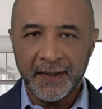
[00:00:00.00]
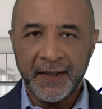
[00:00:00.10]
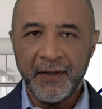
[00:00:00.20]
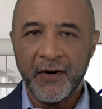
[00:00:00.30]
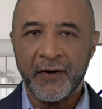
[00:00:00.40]

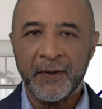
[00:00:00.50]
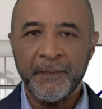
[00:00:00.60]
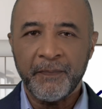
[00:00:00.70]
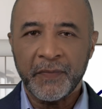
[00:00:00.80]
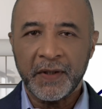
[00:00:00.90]
In
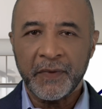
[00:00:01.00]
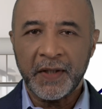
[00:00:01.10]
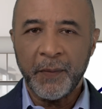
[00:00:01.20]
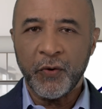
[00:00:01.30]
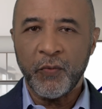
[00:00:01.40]
DR,
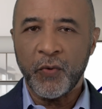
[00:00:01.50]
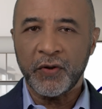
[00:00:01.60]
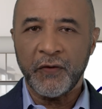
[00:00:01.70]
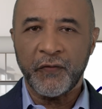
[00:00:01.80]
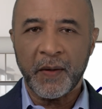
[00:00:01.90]
typical
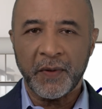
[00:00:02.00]
multifamily